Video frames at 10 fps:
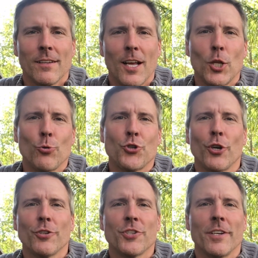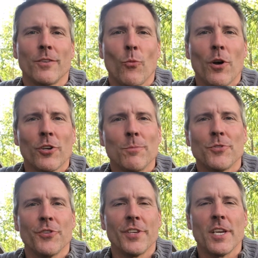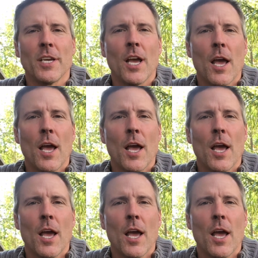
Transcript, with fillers: Hello, church, and welcome to the